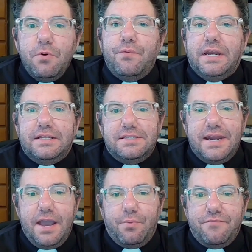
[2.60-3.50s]
reading
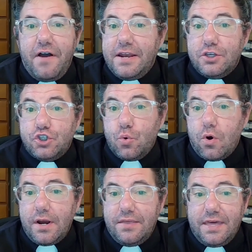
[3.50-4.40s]
today, we find a
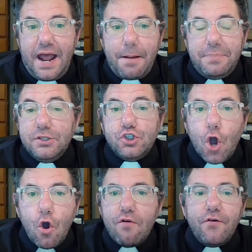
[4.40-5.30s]
story that happens
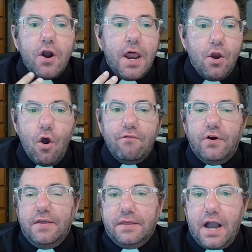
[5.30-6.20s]
over and
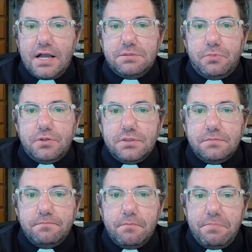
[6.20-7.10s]
over in the gospels.
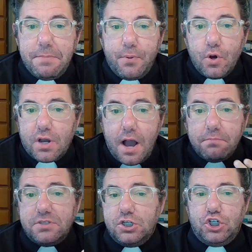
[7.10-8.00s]
People
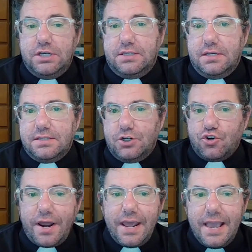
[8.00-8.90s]
come to Jesus and
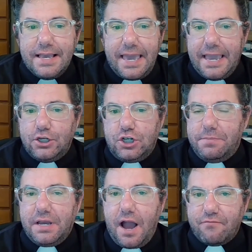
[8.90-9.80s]
try to engage him
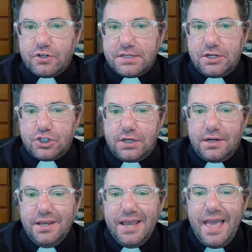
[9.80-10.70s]
in conversation
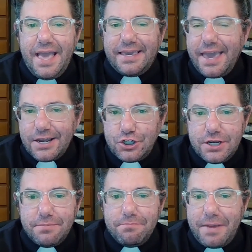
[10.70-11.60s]
and catch
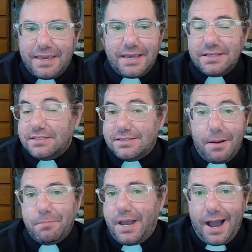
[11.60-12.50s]
him making
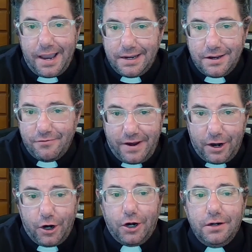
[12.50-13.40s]
some kind of
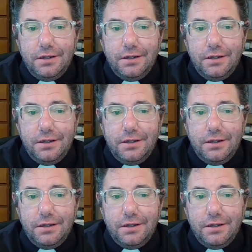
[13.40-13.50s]
error.